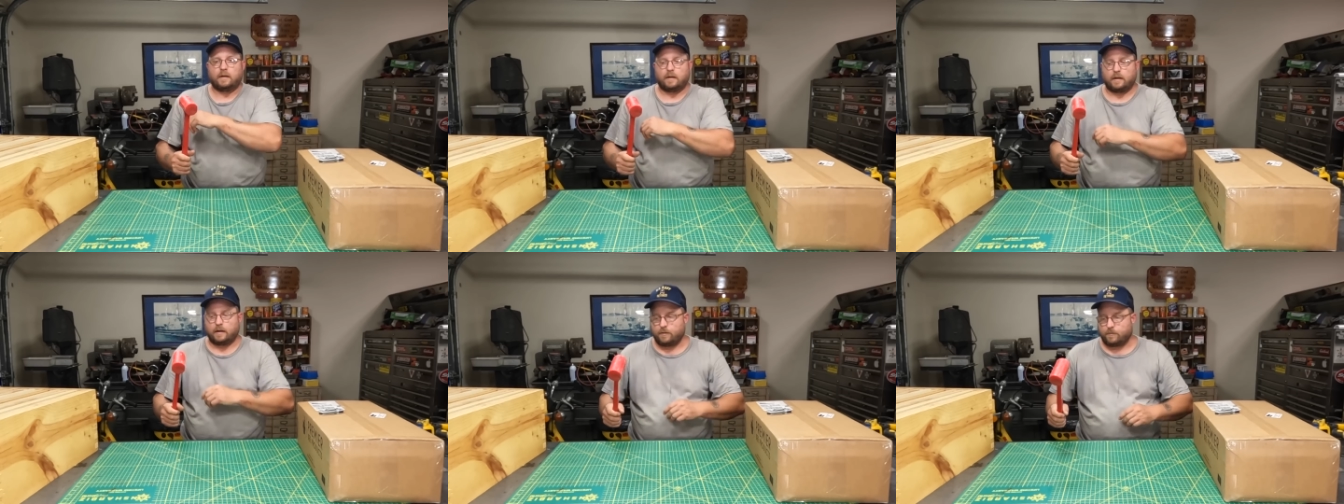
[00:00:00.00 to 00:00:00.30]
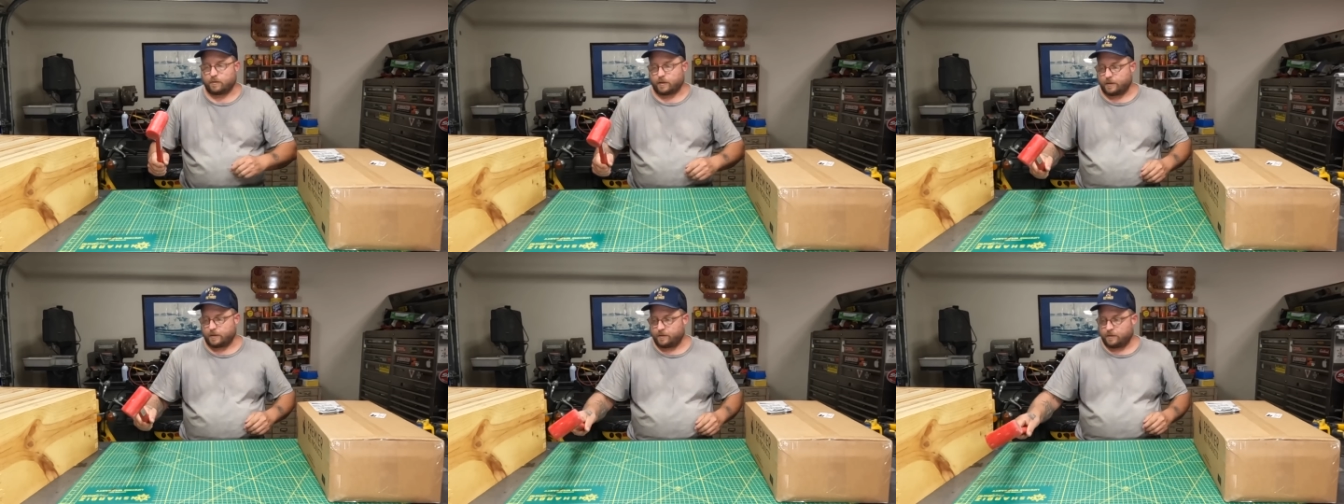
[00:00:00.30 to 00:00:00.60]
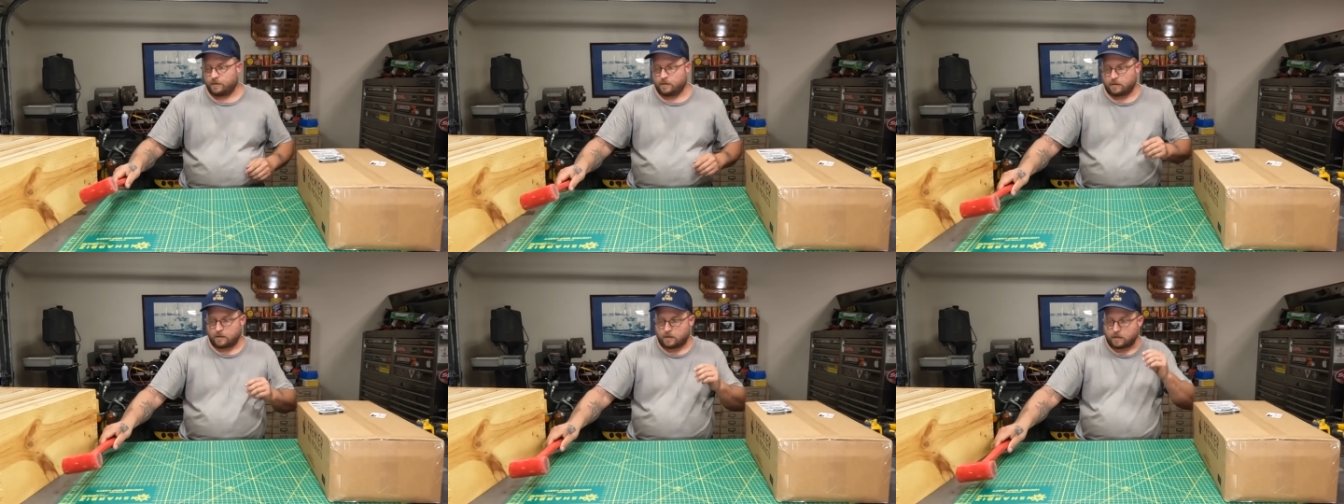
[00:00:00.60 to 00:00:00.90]
Anyway,
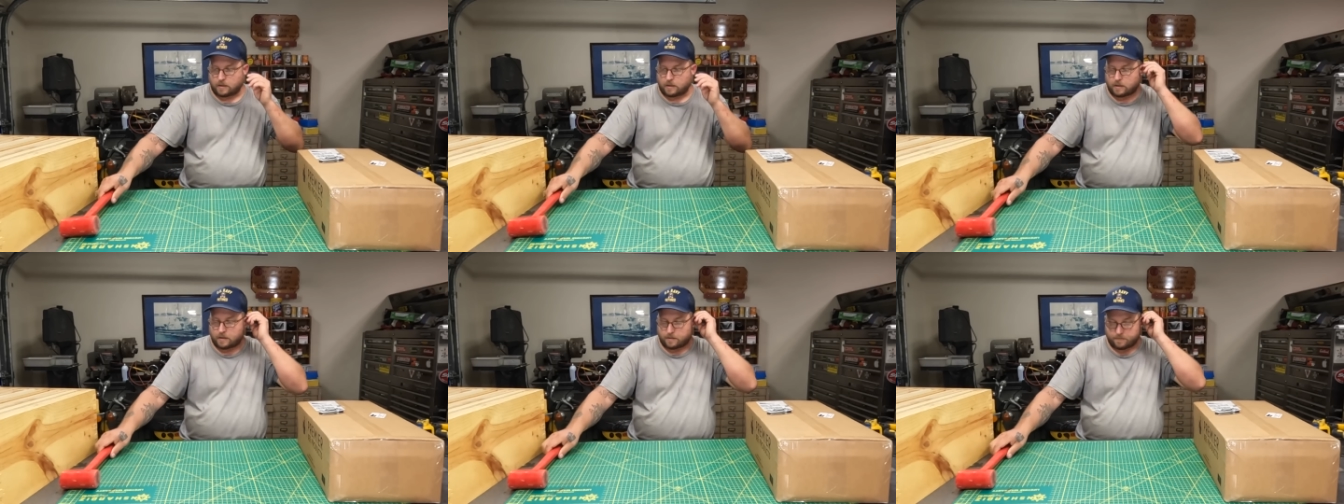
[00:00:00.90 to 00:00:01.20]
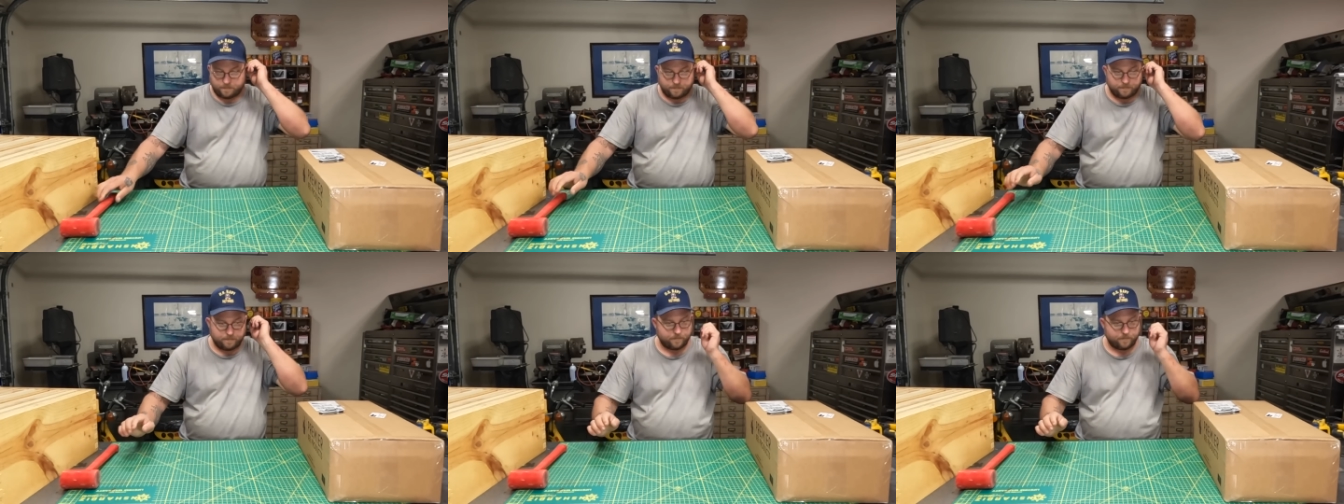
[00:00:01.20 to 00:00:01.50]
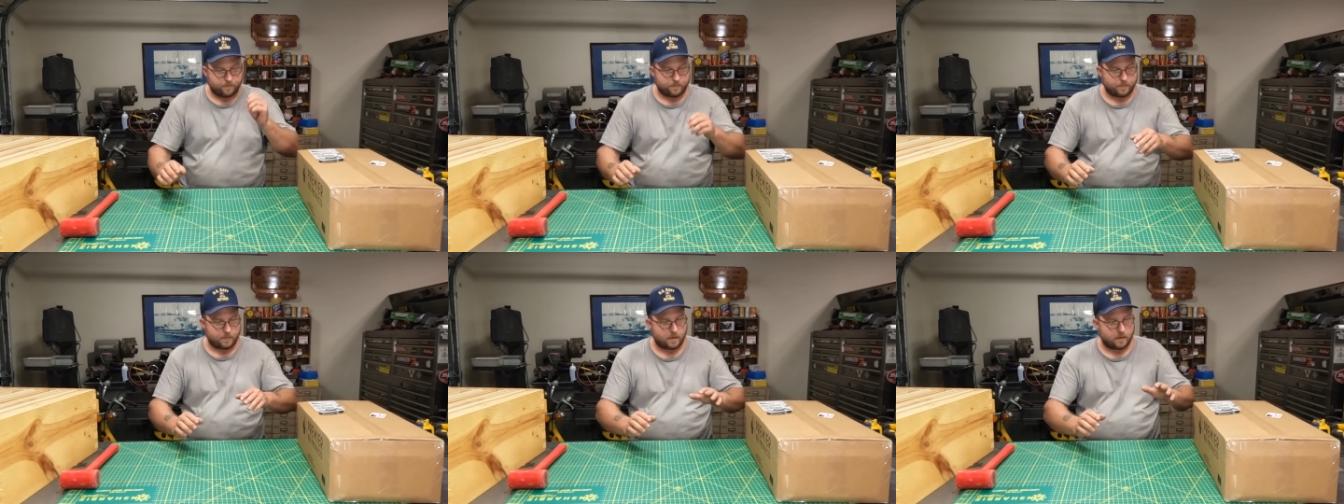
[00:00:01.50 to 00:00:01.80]

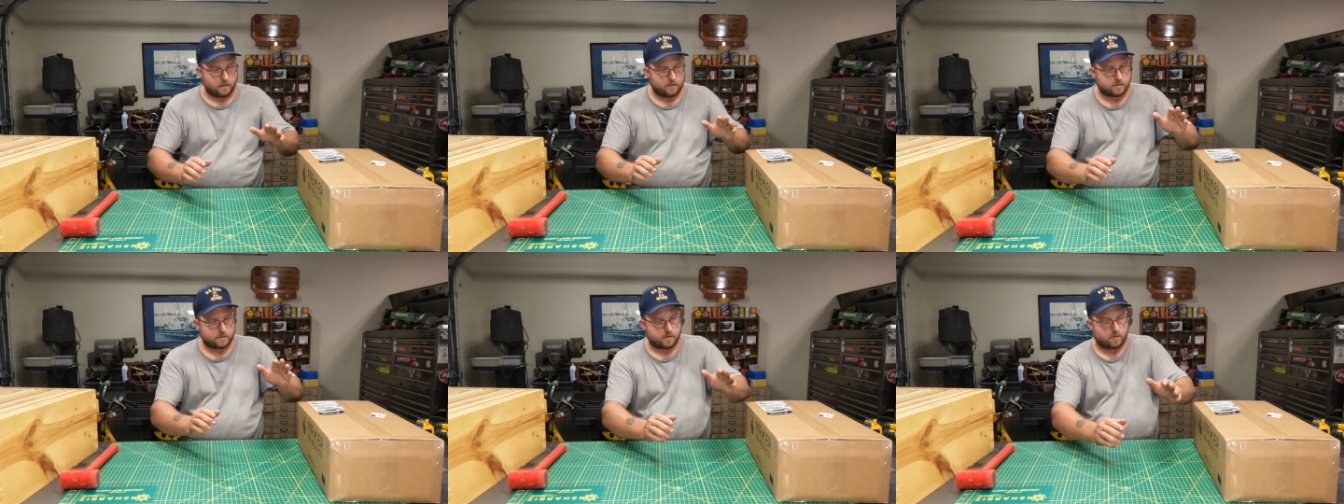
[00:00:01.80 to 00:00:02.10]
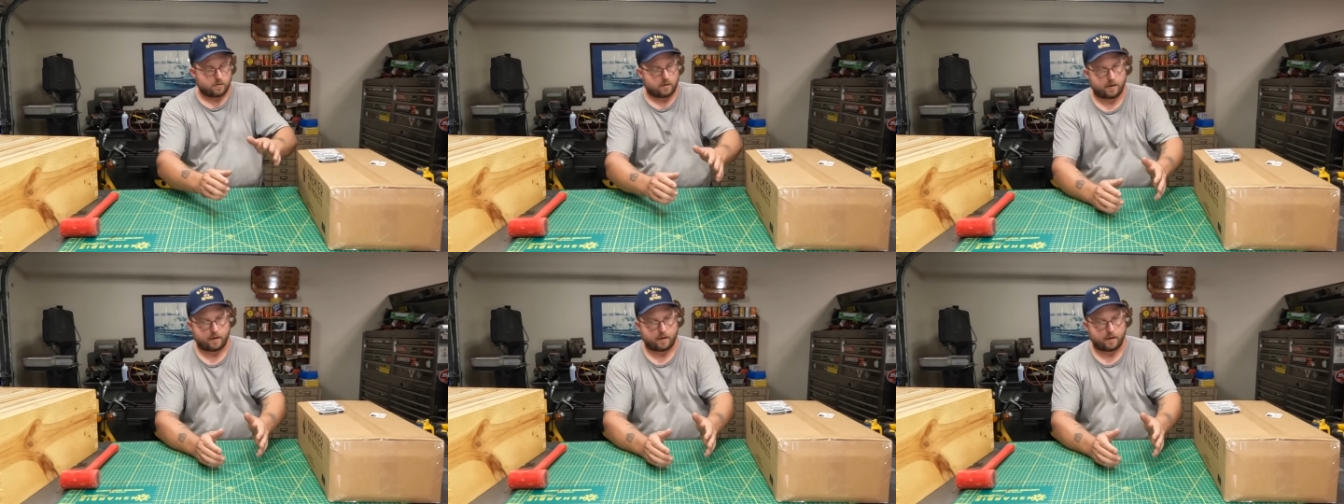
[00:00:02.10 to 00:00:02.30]
so